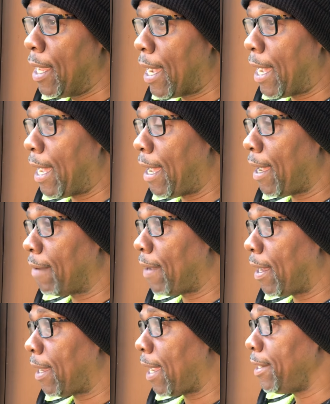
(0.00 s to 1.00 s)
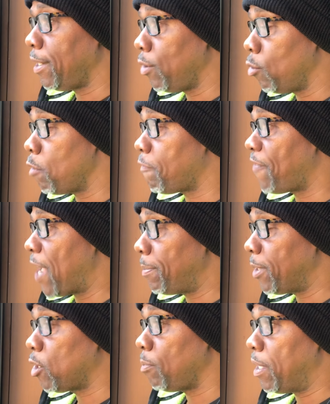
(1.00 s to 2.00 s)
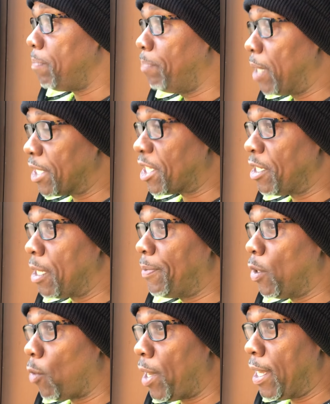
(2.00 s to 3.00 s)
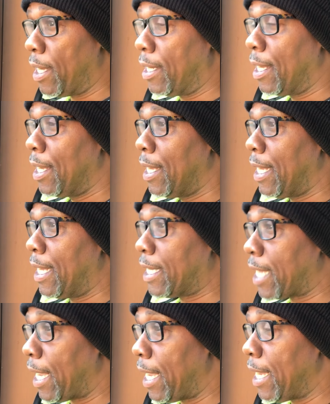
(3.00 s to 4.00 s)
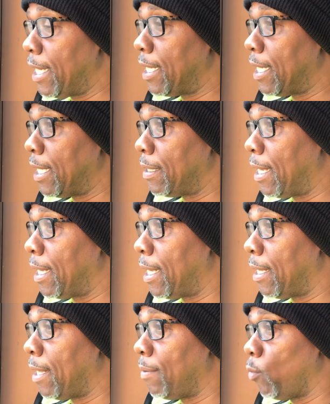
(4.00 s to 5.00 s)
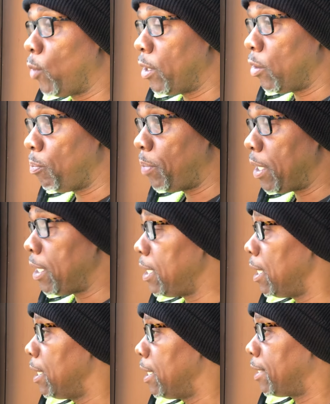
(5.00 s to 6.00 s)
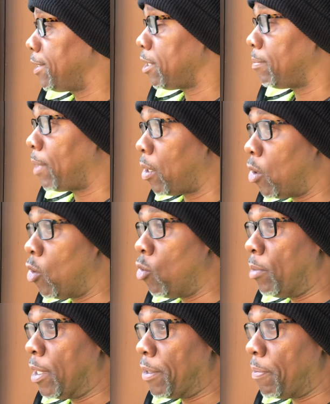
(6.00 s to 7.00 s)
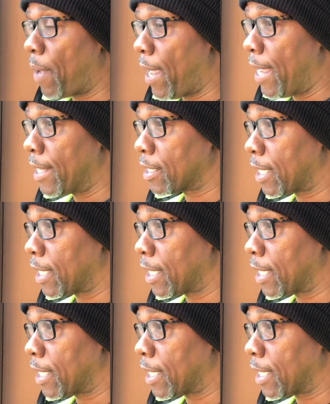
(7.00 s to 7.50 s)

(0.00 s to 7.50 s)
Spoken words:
I didn't know a family could be busted up the way it can and will be until my own mother passed.